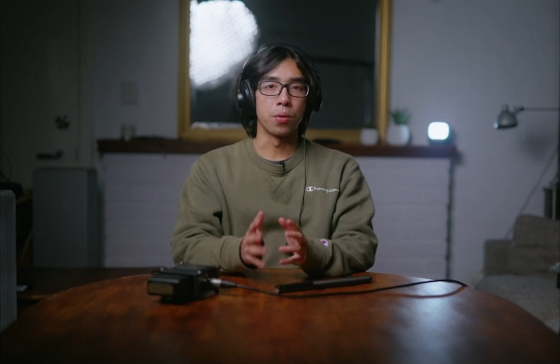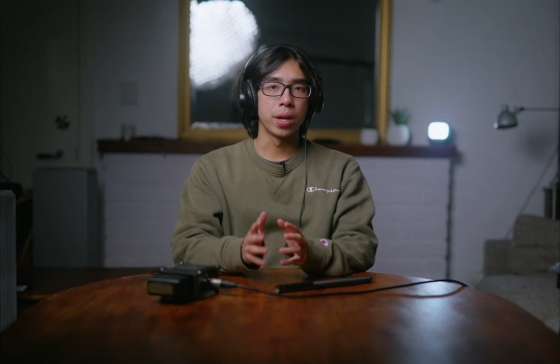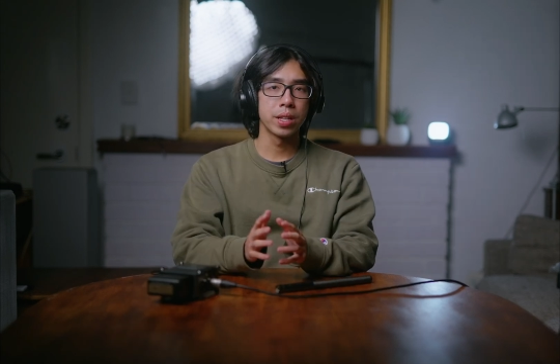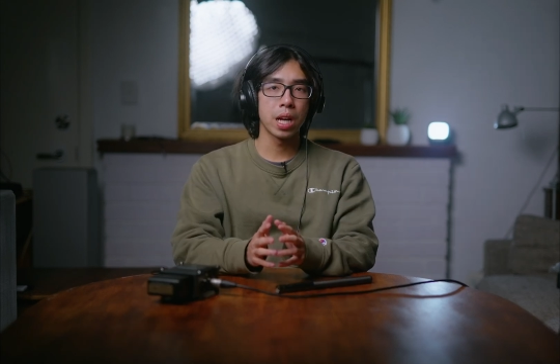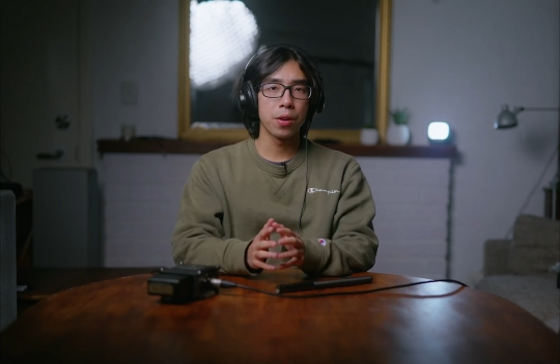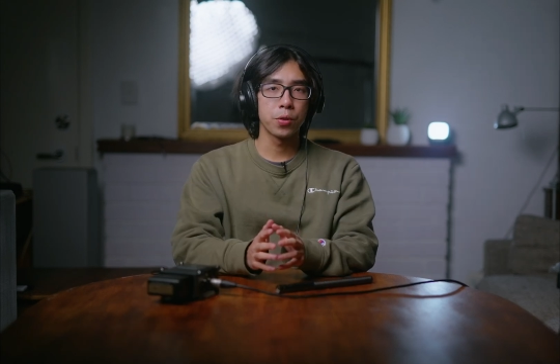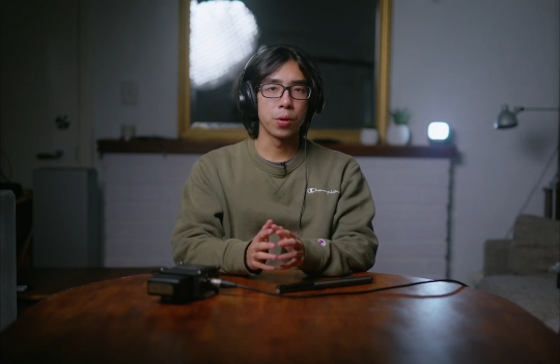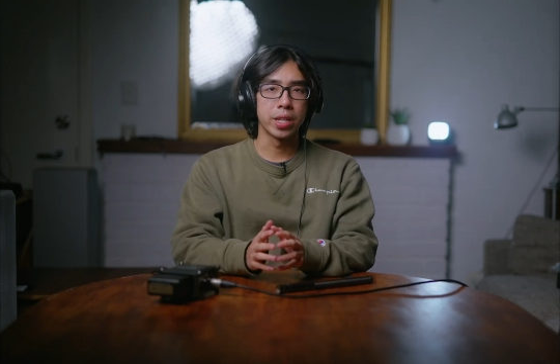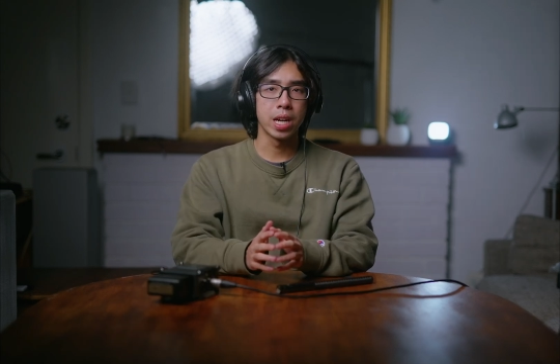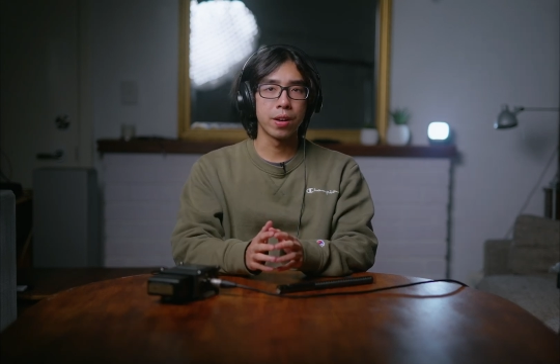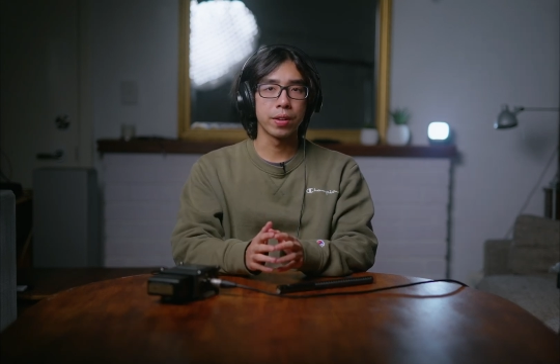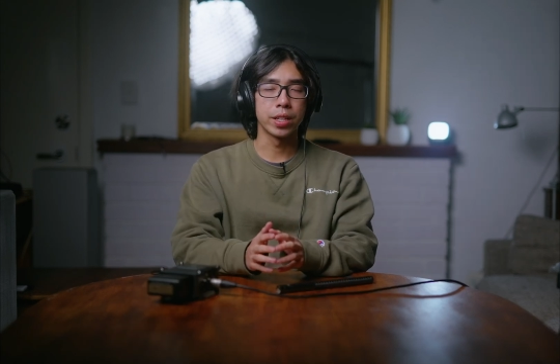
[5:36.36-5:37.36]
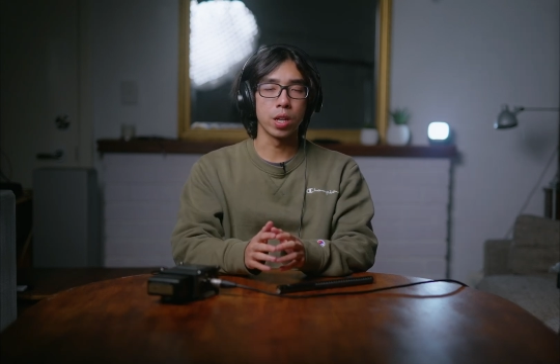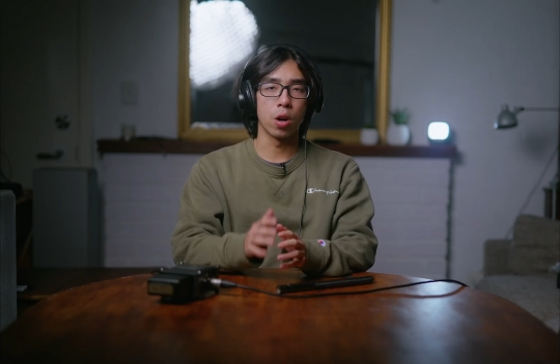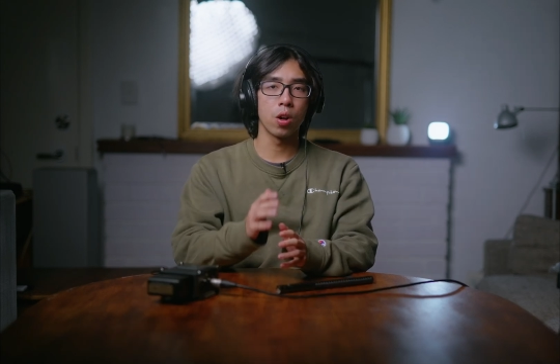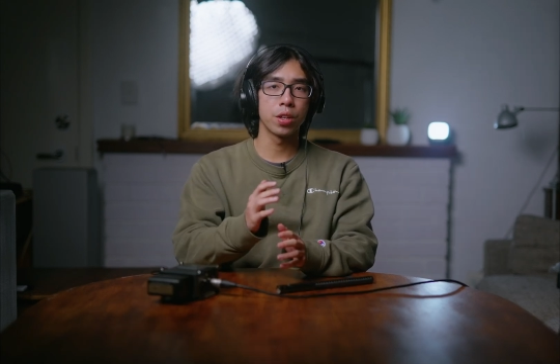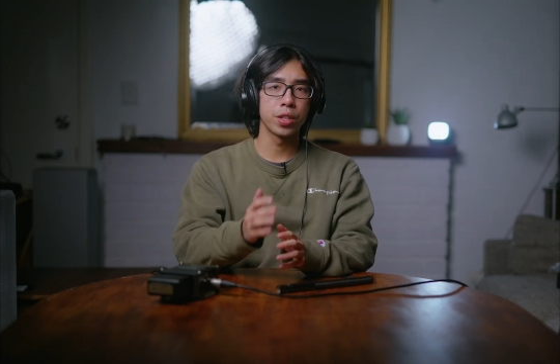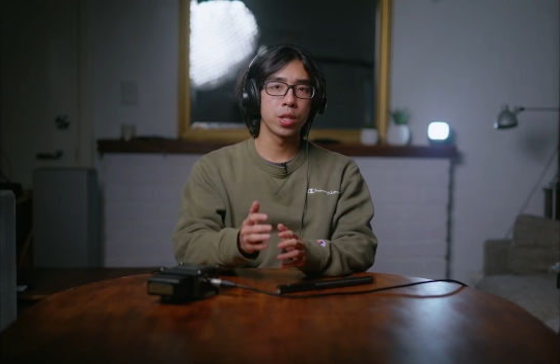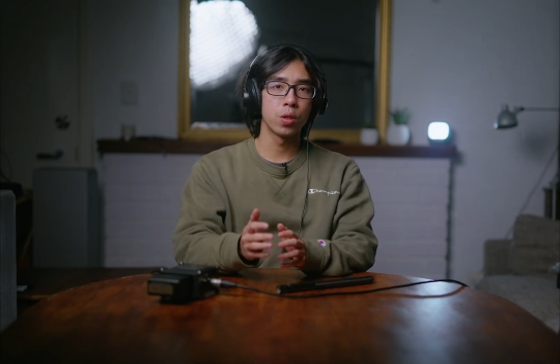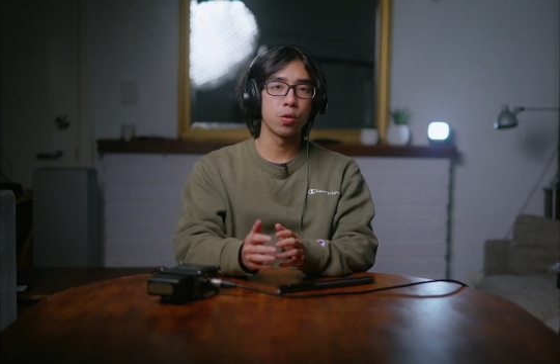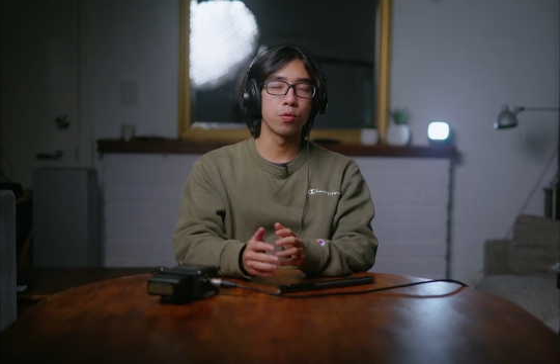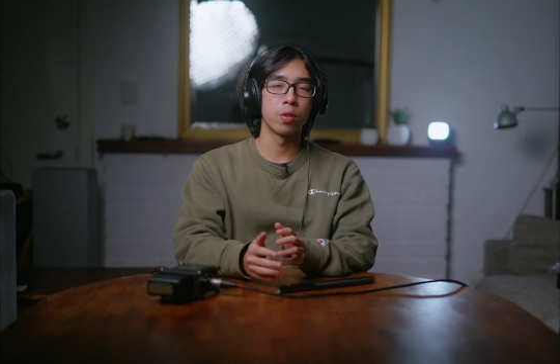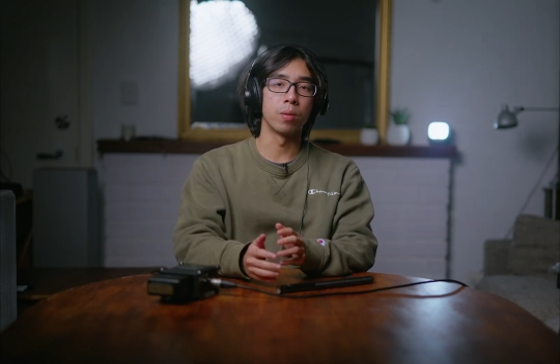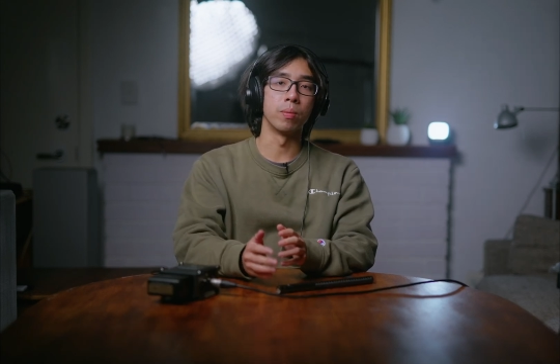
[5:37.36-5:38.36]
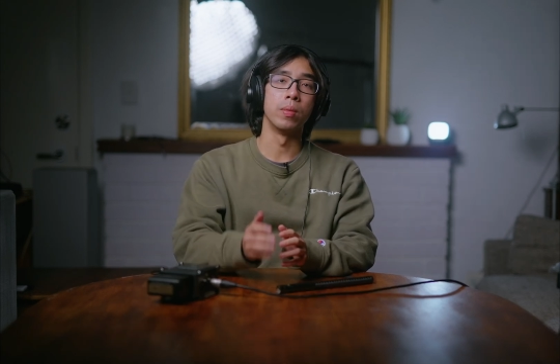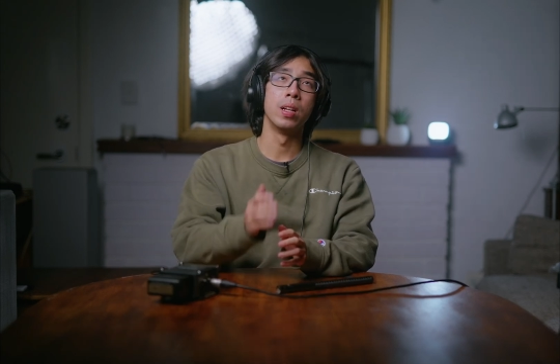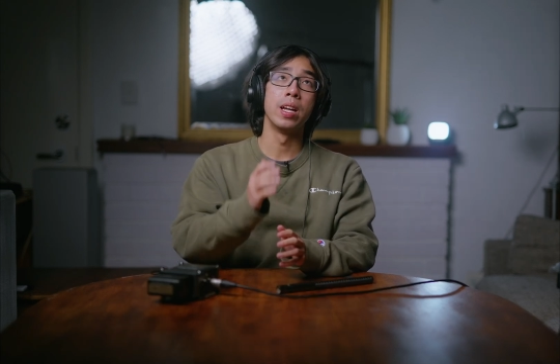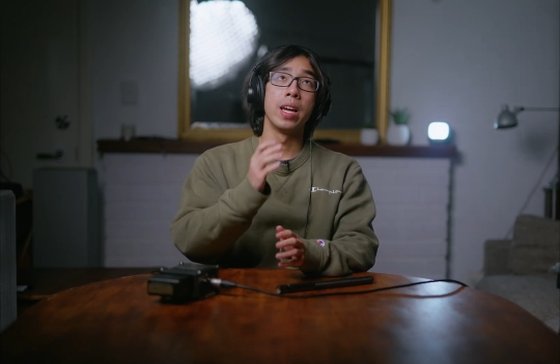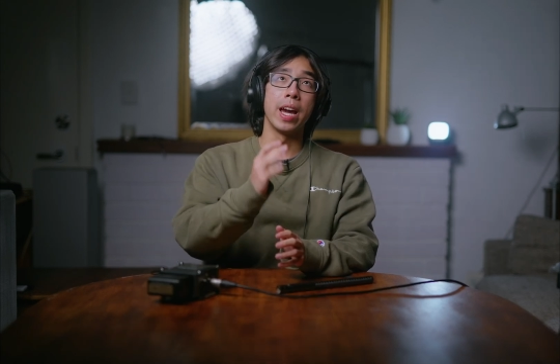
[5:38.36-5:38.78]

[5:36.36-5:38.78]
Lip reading: Right now you're hearing the audio from